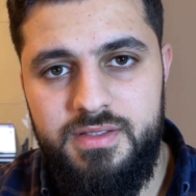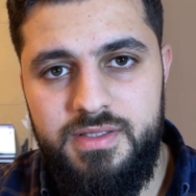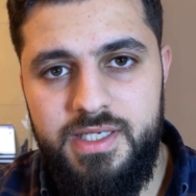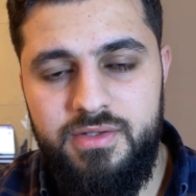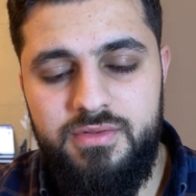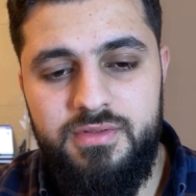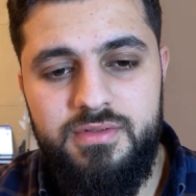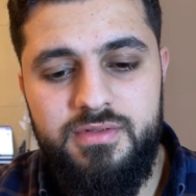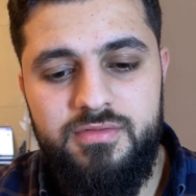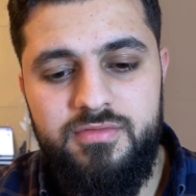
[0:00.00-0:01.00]
Now,
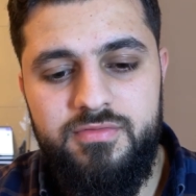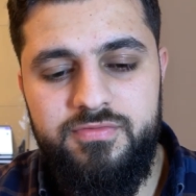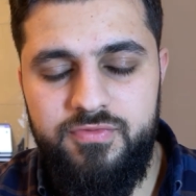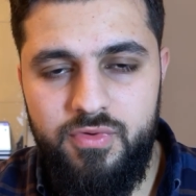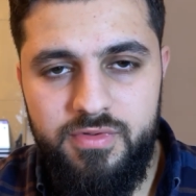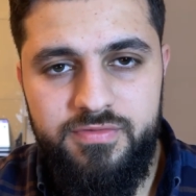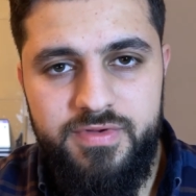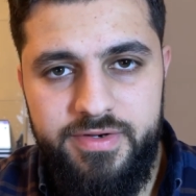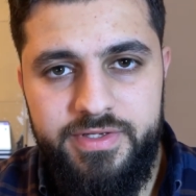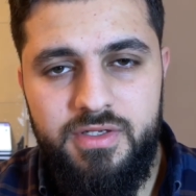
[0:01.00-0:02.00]
for a
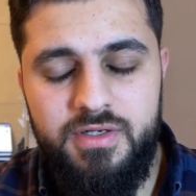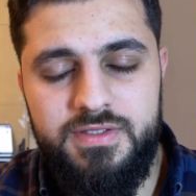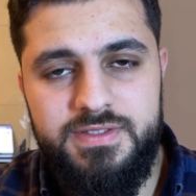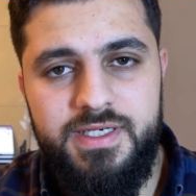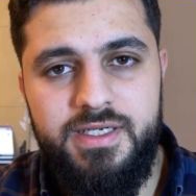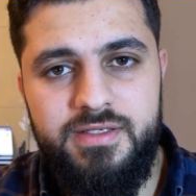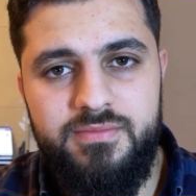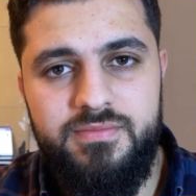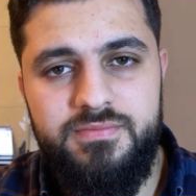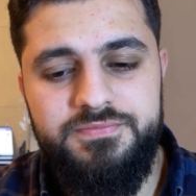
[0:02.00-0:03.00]
very long time,